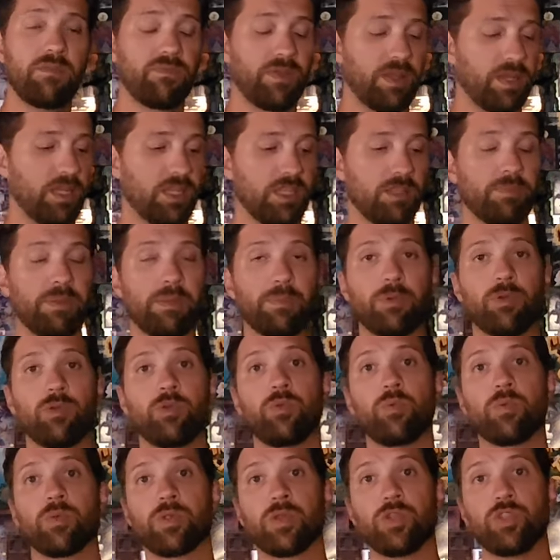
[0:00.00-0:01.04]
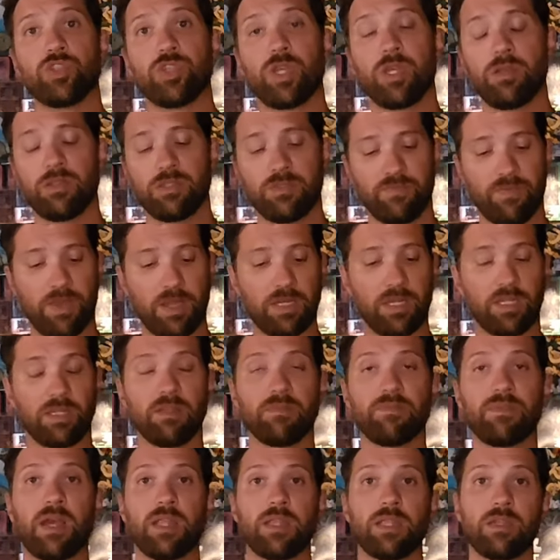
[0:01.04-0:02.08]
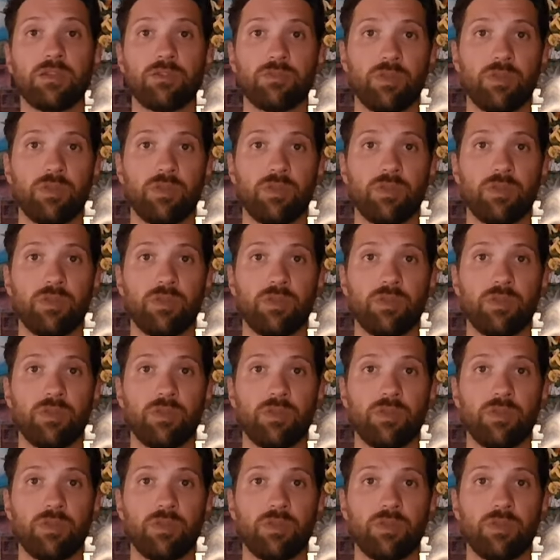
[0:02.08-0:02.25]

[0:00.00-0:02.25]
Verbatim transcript: finding the people who were in jails, finding the violent